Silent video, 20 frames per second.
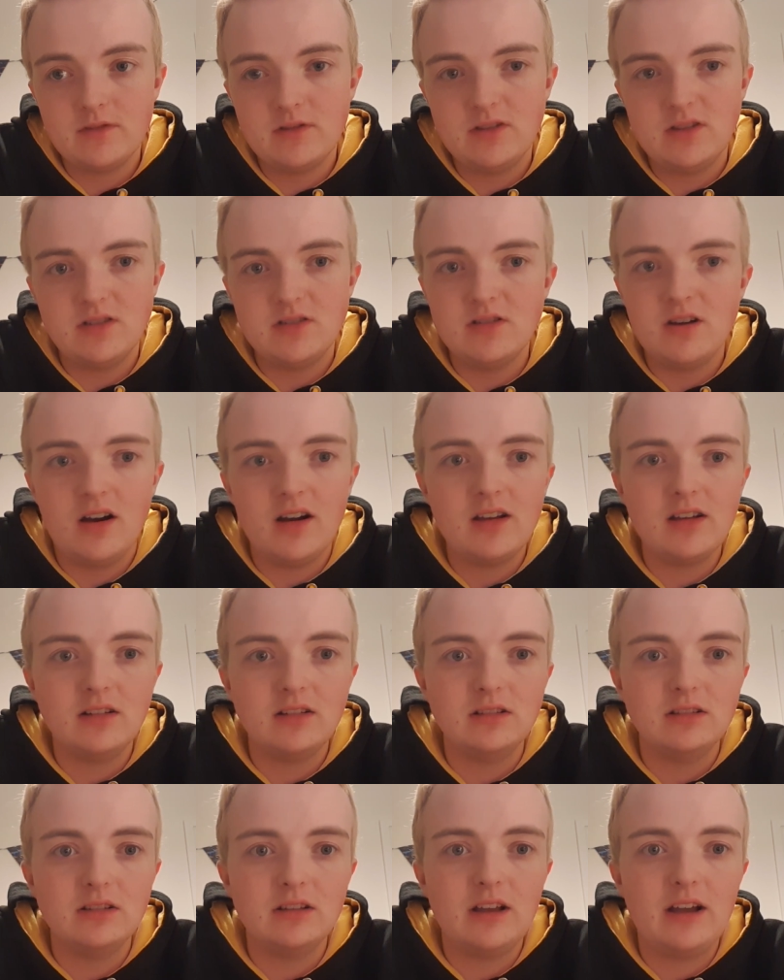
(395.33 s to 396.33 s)

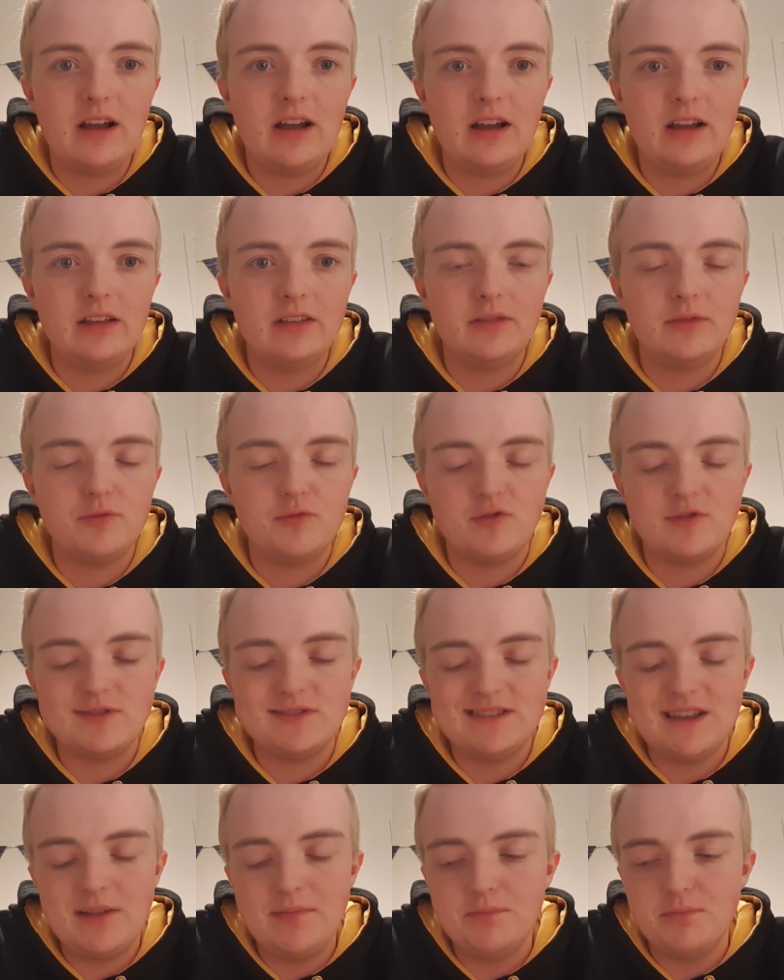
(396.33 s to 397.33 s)
denial and
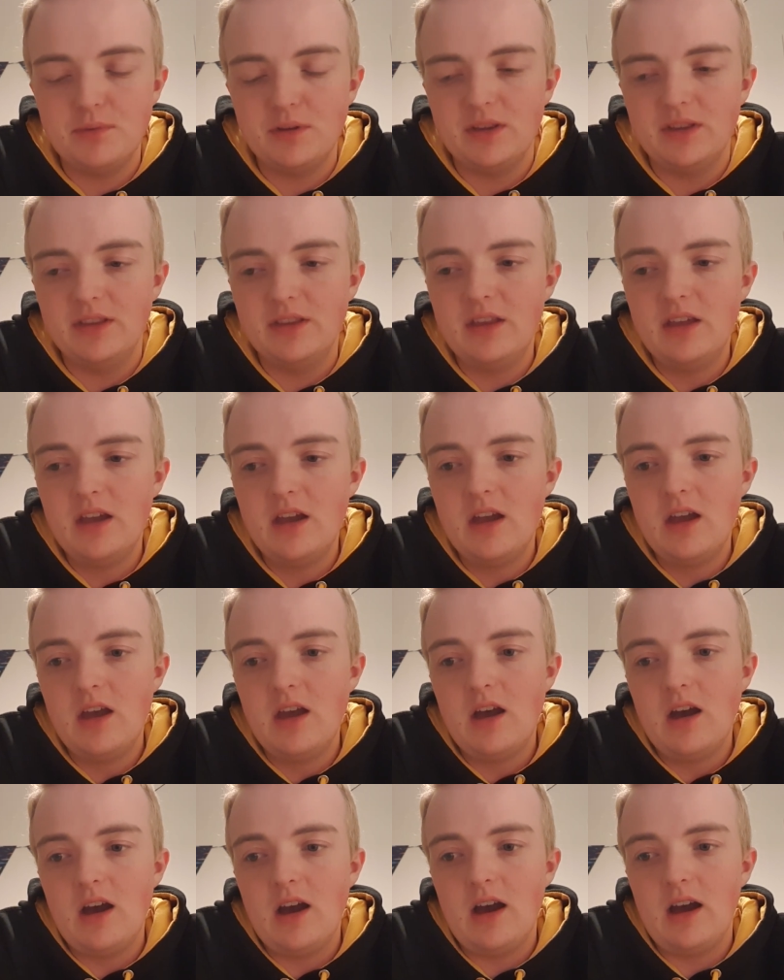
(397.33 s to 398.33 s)
resentment
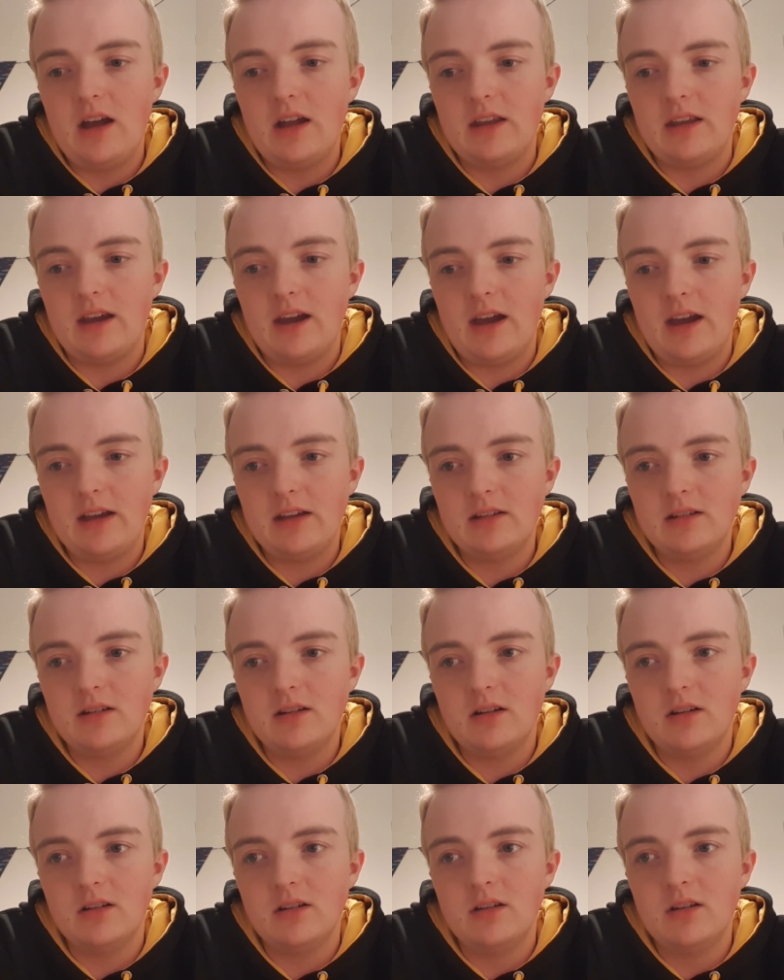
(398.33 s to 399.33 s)
and
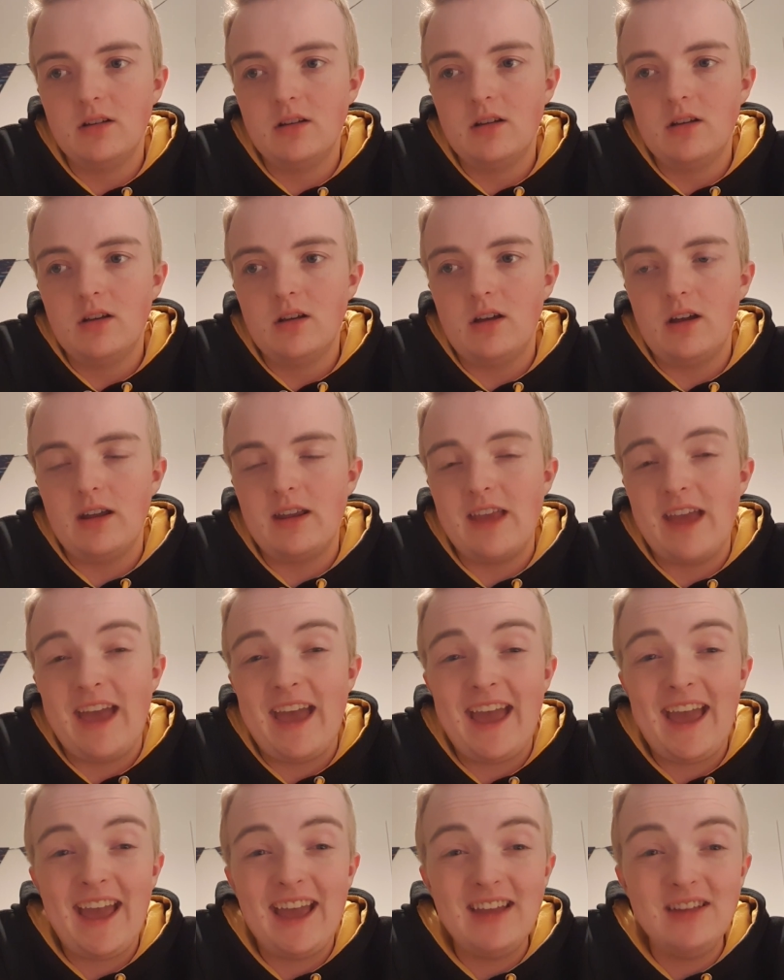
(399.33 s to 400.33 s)
anger and
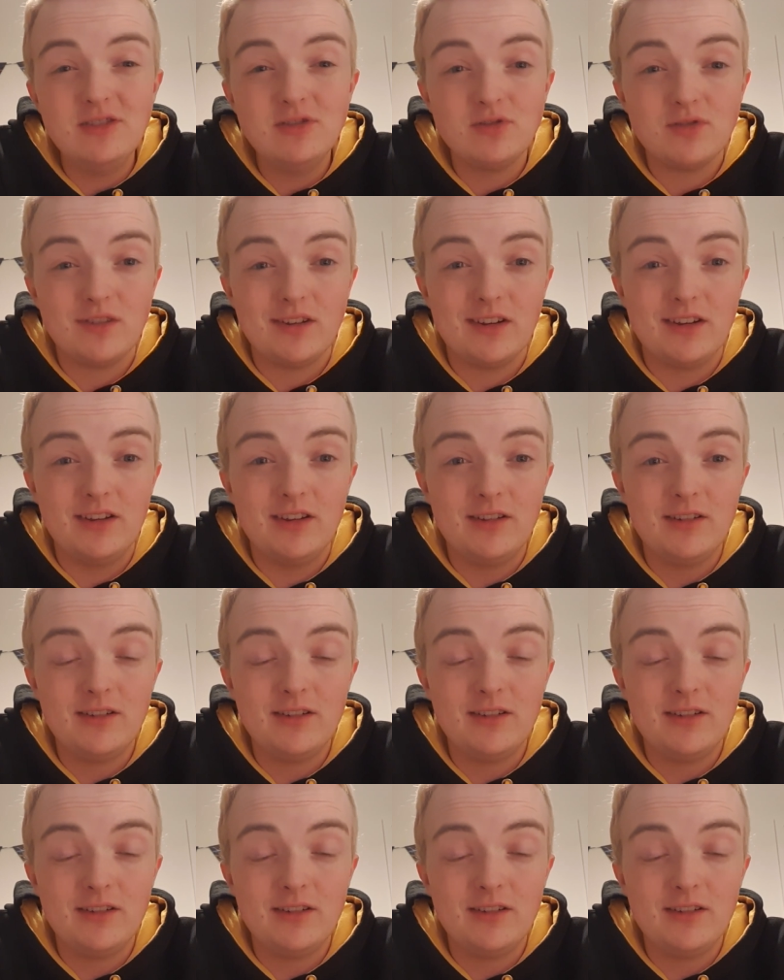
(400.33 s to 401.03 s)
hatred.